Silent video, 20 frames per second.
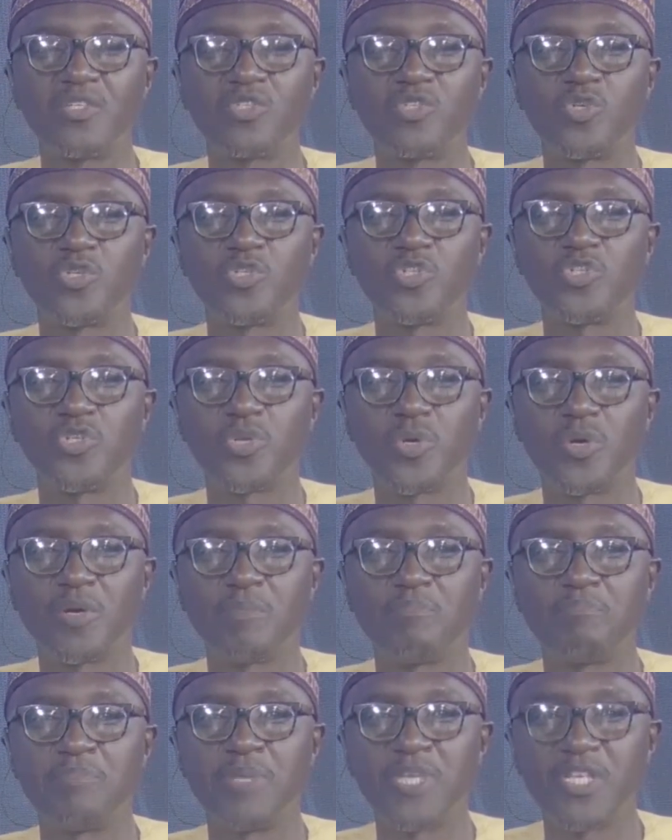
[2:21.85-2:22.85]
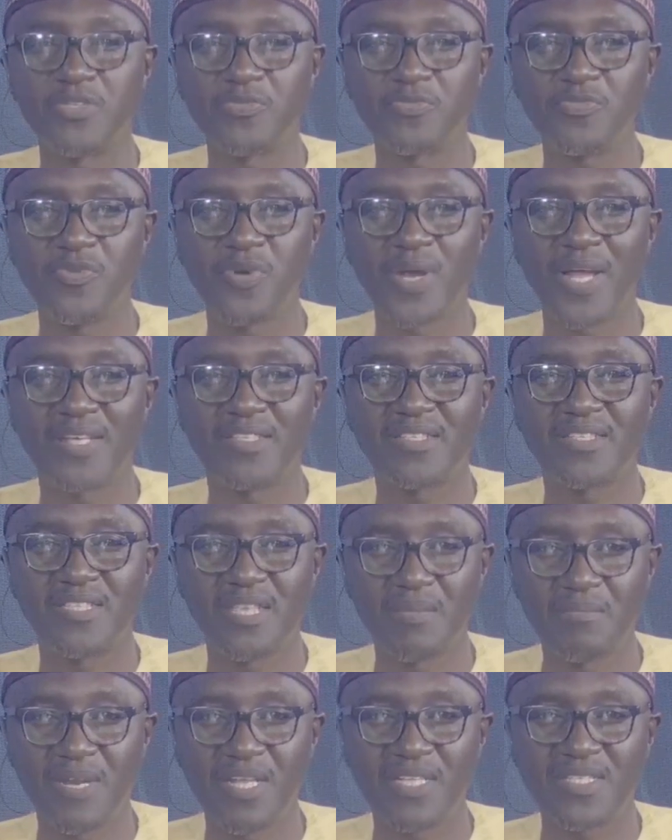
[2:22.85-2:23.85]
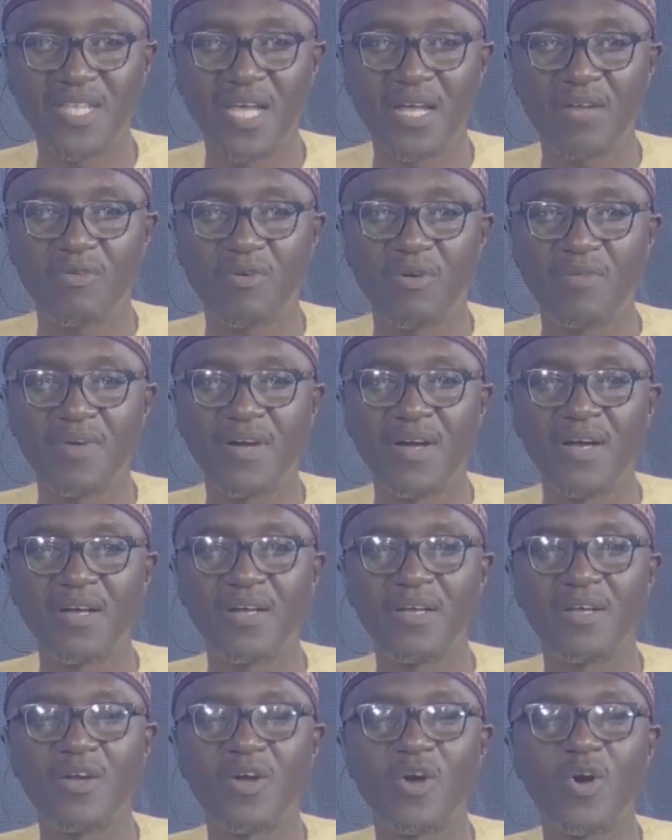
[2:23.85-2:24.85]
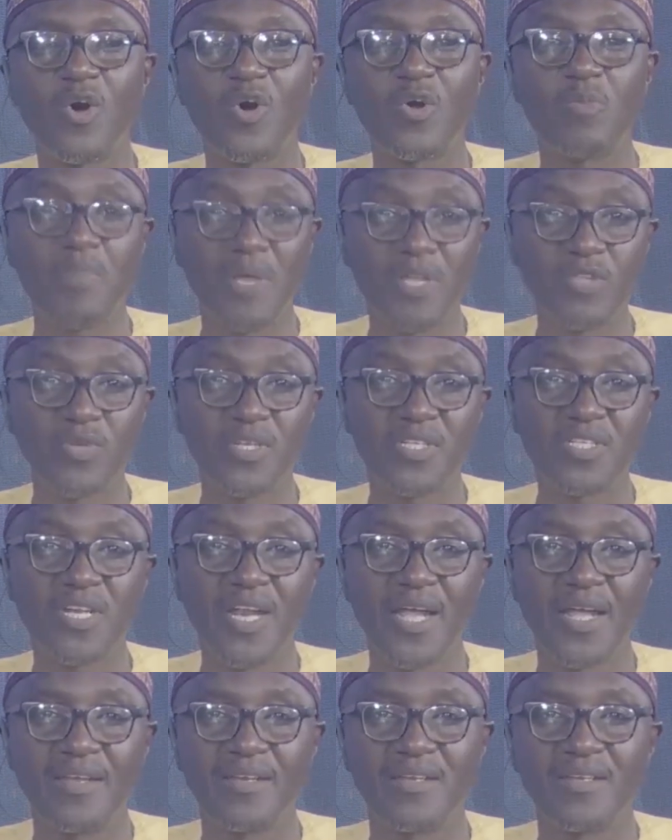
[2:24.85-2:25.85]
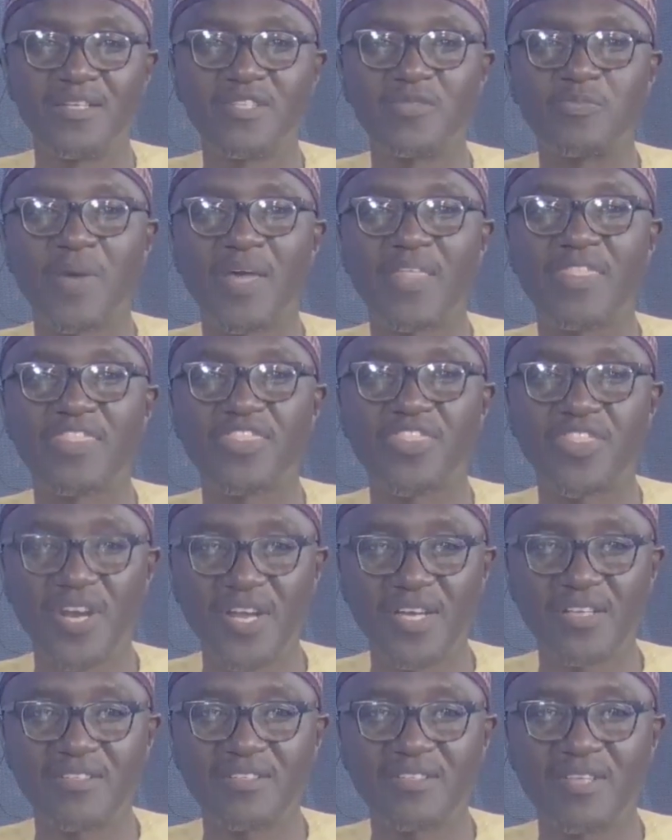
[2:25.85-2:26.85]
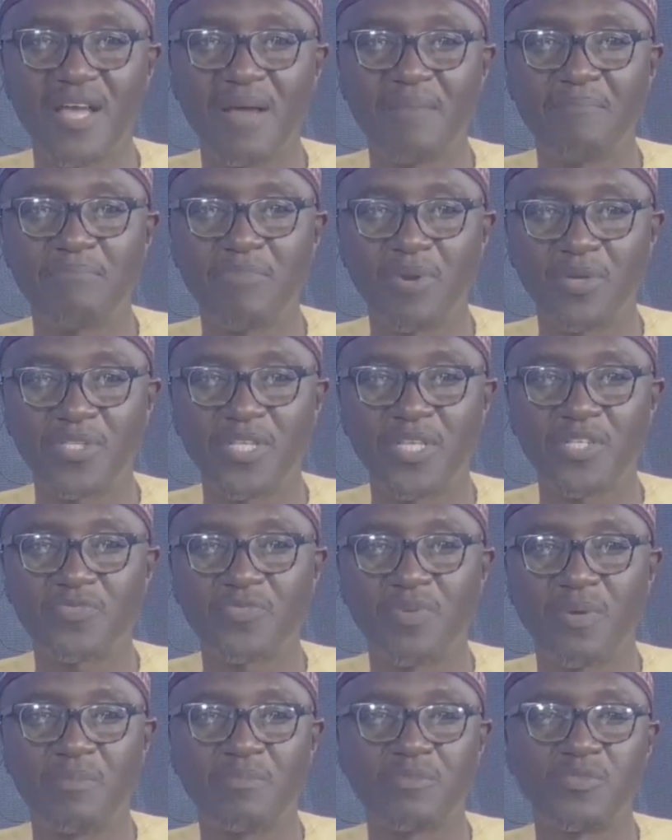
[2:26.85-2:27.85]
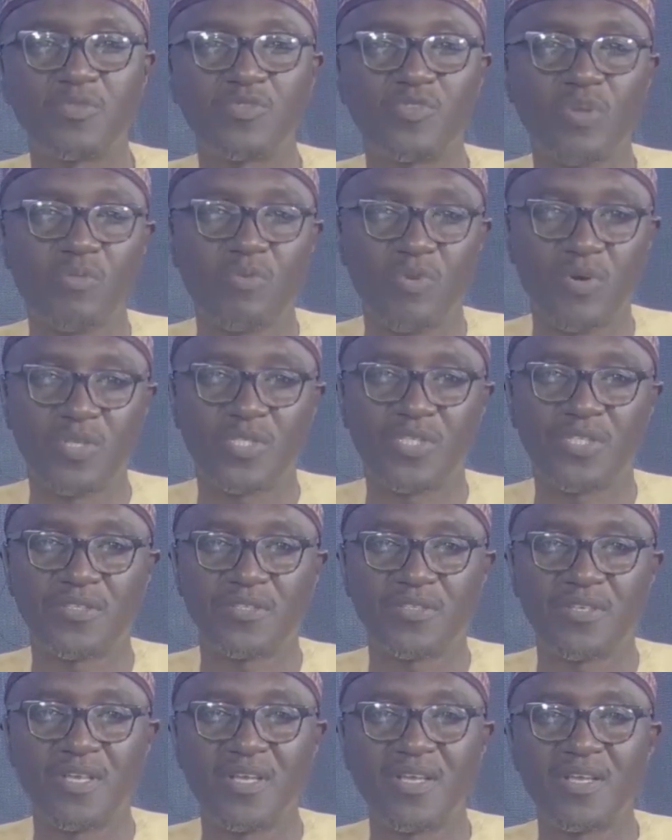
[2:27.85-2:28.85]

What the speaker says: to ensure a peaceful and seamless handover on May 29, despite threats and protests from some quarters?